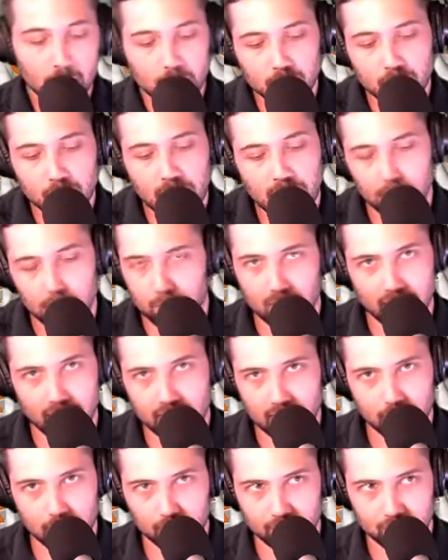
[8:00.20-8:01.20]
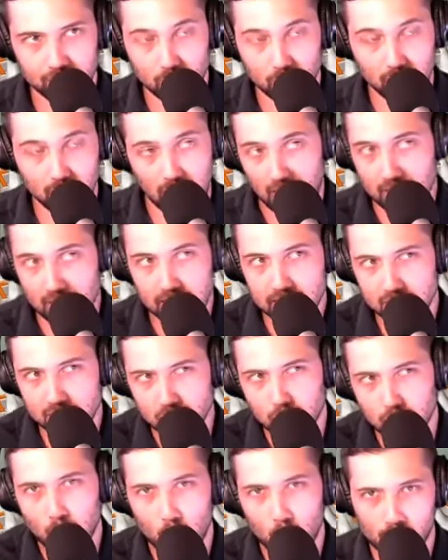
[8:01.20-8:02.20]
but you can't play him this week. And he's
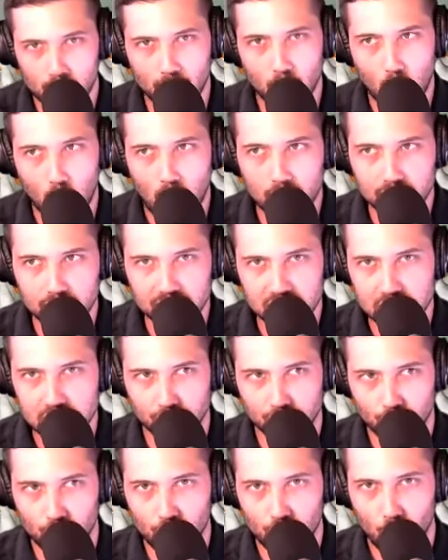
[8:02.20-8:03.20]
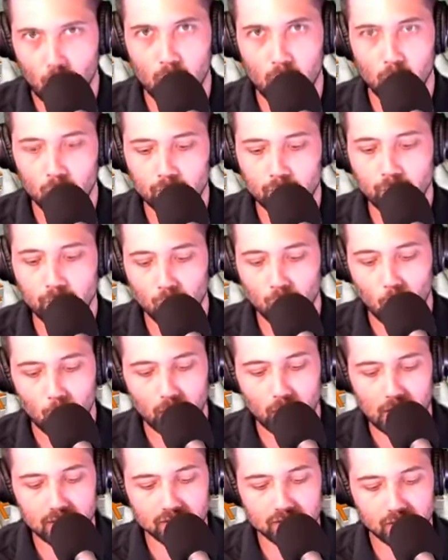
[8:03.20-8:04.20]
still more of a wide receiver four moving
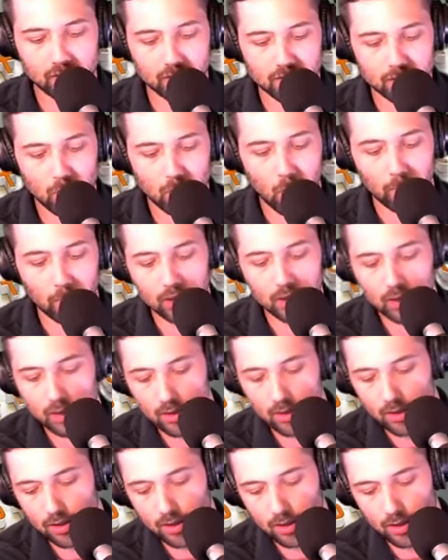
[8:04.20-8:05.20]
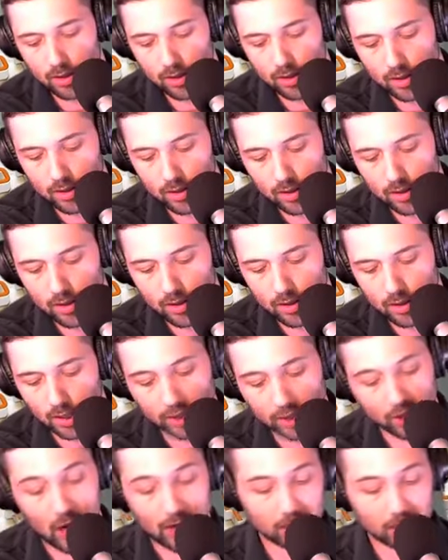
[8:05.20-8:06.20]
forward as of this moment.
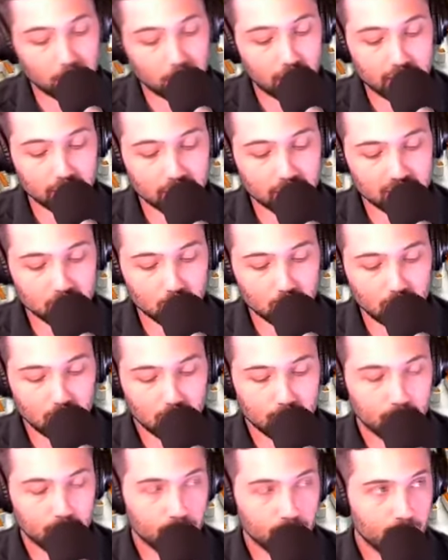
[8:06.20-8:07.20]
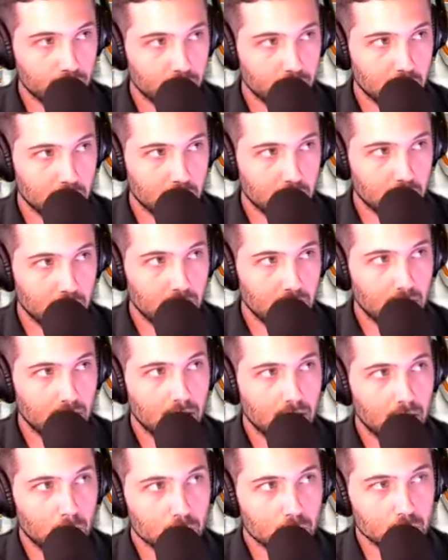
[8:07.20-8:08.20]
And you're not going to play him this week.
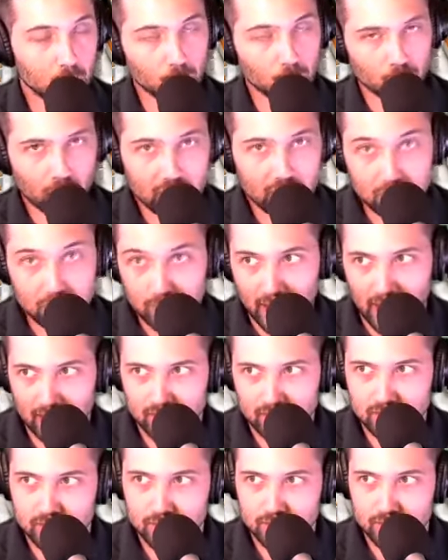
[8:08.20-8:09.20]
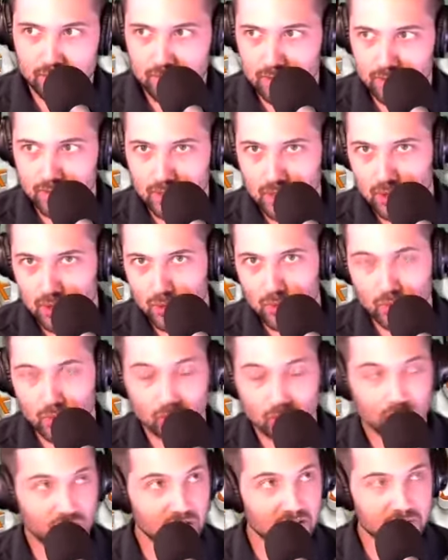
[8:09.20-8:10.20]
So the running backs,
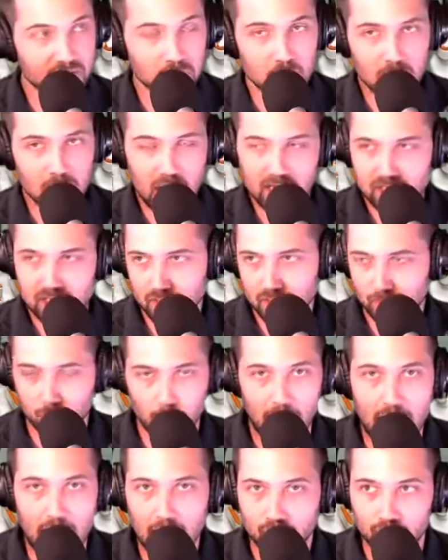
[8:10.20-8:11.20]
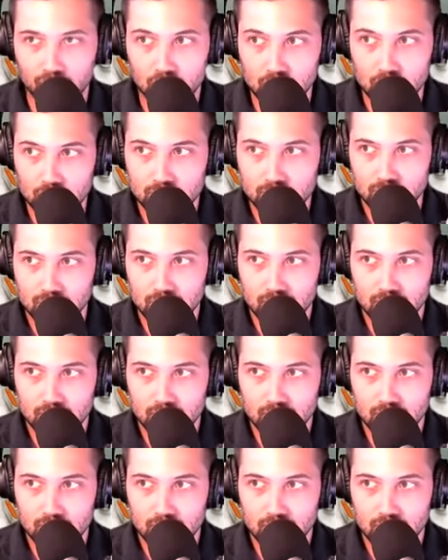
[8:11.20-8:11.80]
this mess of a backfield.